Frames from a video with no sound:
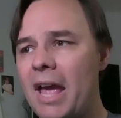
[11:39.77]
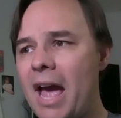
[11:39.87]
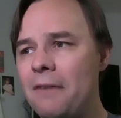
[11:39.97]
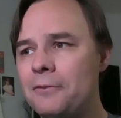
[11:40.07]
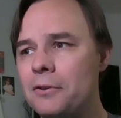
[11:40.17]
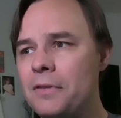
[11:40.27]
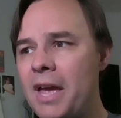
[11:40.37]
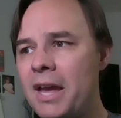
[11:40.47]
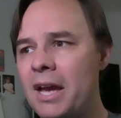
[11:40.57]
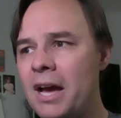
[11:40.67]
after
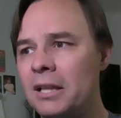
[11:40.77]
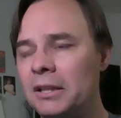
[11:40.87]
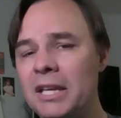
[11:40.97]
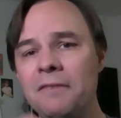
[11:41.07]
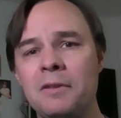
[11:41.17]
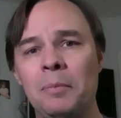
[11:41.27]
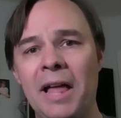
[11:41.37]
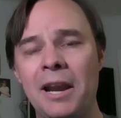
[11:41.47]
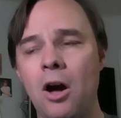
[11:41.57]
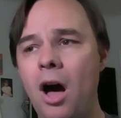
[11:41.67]
they leave the
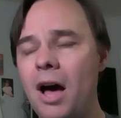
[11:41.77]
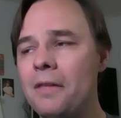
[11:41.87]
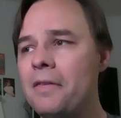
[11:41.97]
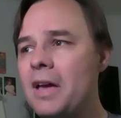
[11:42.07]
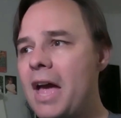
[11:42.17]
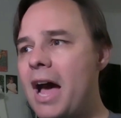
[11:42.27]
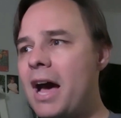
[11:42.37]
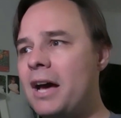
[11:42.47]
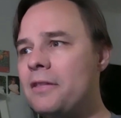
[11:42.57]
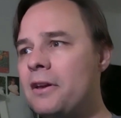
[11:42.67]
planet Hoth,
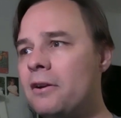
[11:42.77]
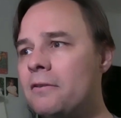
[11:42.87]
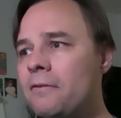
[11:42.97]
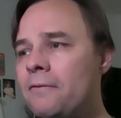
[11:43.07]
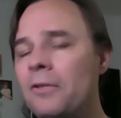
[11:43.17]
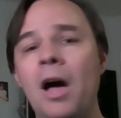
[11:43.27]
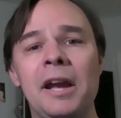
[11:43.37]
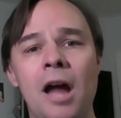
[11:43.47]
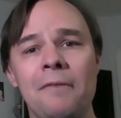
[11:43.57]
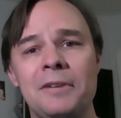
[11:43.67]
they're
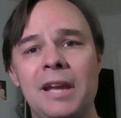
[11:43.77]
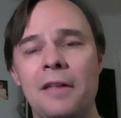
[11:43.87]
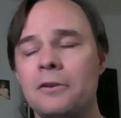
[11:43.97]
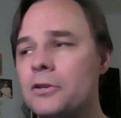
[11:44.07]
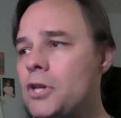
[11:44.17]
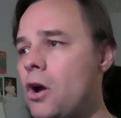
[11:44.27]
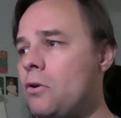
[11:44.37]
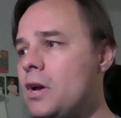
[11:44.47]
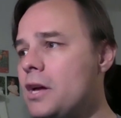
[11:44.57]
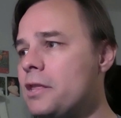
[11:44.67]
flying off together.
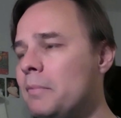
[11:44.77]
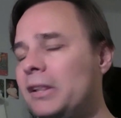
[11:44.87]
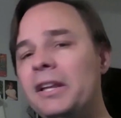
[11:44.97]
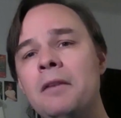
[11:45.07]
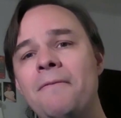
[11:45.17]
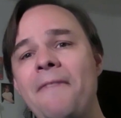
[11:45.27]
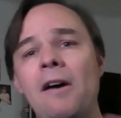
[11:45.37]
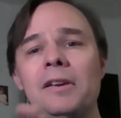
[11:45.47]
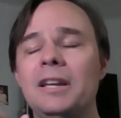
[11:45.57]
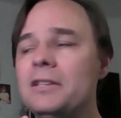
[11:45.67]
So the Millennium
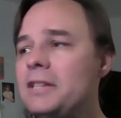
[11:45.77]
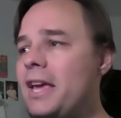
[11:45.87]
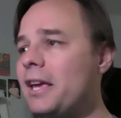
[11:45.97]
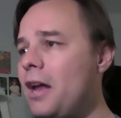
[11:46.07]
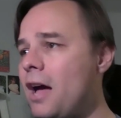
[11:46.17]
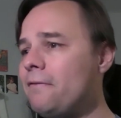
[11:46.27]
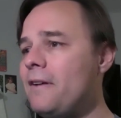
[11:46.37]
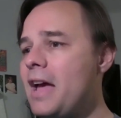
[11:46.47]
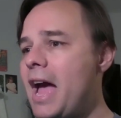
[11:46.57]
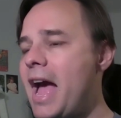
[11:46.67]
Falcon has taken off
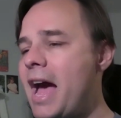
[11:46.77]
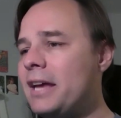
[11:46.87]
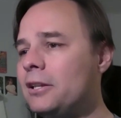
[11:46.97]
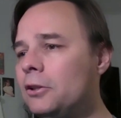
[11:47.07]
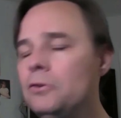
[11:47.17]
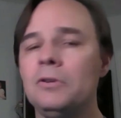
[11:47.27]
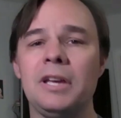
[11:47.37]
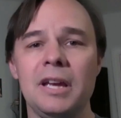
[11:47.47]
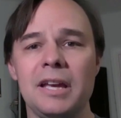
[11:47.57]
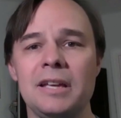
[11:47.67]
and
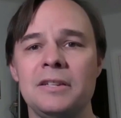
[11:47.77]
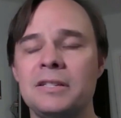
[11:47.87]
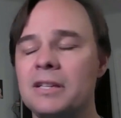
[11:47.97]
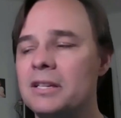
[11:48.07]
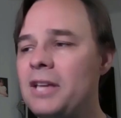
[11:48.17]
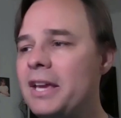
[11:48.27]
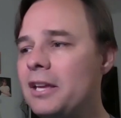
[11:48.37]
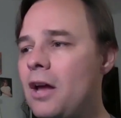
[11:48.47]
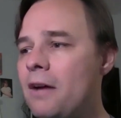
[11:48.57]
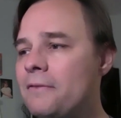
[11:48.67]
Luke is
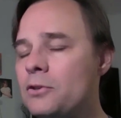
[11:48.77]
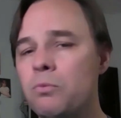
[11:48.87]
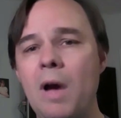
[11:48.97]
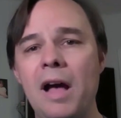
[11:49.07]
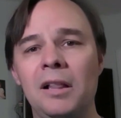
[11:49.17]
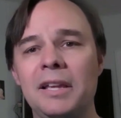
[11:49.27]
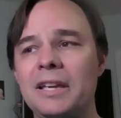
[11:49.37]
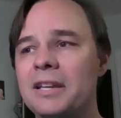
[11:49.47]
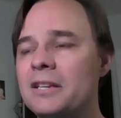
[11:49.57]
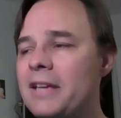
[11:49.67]
taking off as well
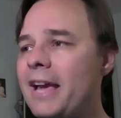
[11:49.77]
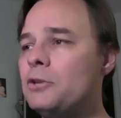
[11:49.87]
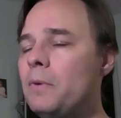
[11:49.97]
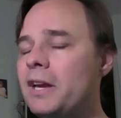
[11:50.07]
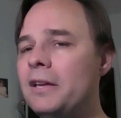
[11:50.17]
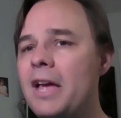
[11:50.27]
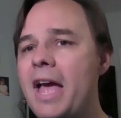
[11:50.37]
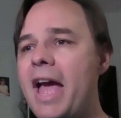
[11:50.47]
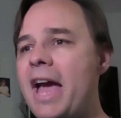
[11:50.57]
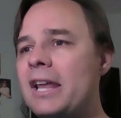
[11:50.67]
in his X-Wing.
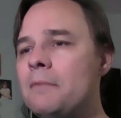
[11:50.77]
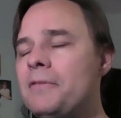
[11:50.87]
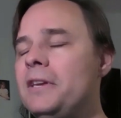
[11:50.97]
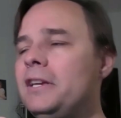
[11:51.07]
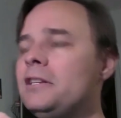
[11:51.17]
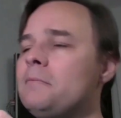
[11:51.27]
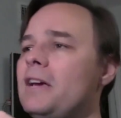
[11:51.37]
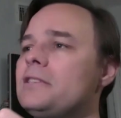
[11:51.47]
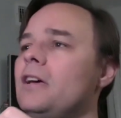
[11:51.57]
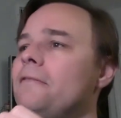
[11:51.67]
And I'm thinking to
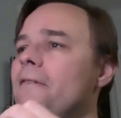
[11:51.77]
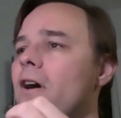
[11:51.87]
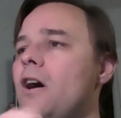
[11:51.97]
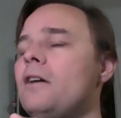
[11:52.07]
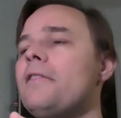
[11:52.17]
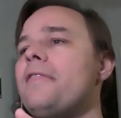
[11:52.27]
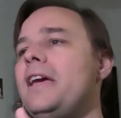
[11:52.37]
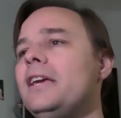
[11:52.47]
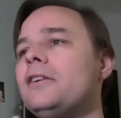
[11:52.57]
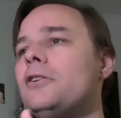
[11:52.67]
myself, oh,
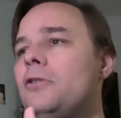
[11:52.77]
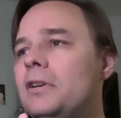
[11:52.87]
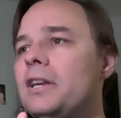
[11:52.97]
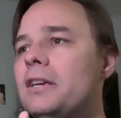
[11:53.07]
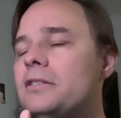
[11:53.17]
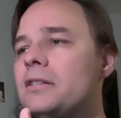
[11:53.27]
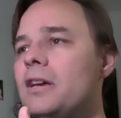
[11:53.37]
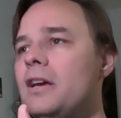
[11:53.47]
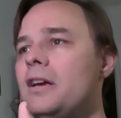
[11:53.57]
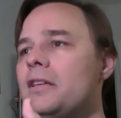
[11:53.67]
thank goodness
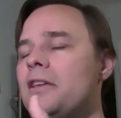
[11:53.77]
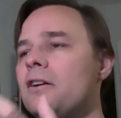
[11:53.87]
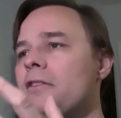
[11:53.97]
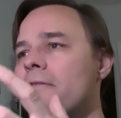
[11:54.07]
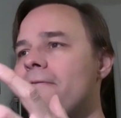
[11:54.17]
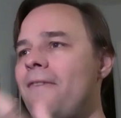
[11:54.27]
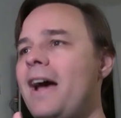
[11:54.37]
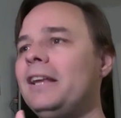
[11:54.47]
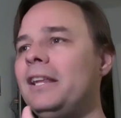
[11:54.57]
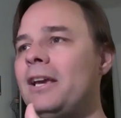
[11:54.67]
they're
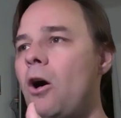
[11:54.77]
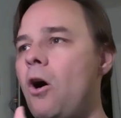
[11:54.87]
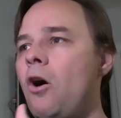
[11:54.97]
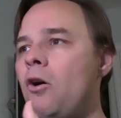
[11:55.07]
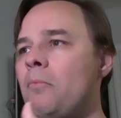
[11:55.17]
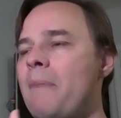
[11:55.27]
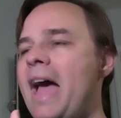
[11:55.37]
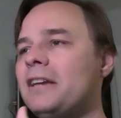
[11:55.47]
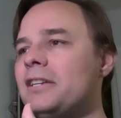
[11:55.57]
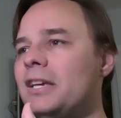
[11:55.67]
finally all
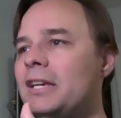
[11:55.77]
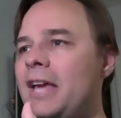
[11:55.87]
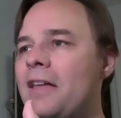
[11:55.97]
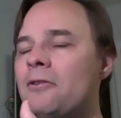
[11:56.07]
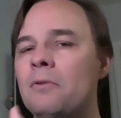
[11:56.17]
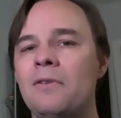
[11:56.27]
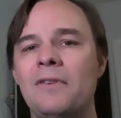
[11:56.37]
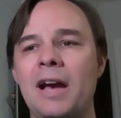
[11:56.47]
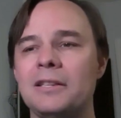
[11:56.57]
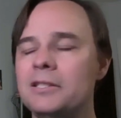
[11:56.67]
back together. We've
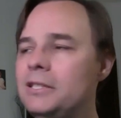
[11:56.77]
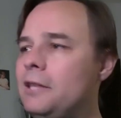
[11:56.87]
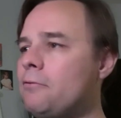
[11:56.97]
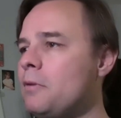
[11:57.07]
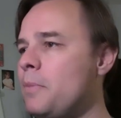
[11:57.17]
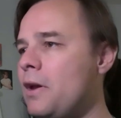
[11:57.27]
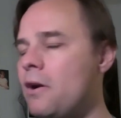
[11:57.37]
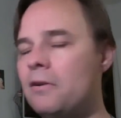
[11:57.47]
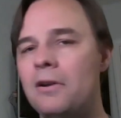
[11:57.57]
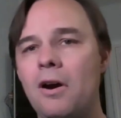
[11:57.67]
got
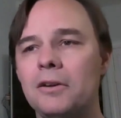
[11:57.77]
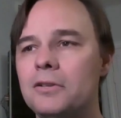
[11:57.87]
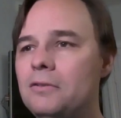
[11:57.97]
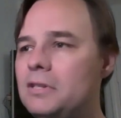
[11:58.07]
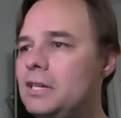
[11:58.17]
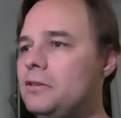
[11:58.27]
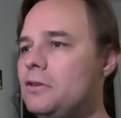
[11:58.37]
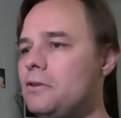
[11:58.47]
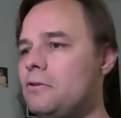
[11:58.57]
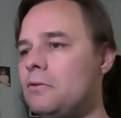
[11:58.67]
C-3PO and
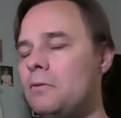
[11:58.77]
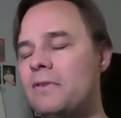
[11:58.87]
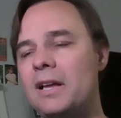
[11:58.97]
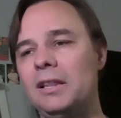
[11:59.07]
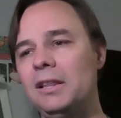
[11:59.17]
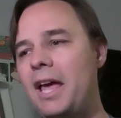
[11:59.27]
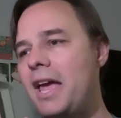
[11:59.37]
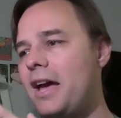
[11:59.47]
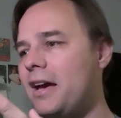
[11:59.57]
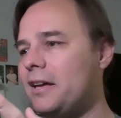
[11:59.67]
R2-D2. We've got
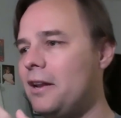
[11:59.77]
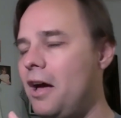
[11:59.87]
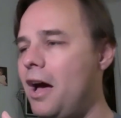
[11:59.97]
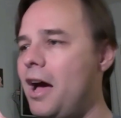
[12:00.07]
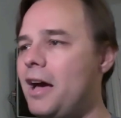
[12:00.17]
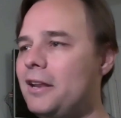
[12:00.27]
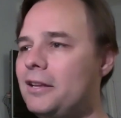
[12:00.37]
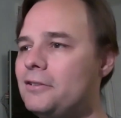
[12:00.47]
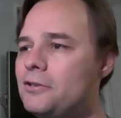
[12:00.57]
Leia and Han and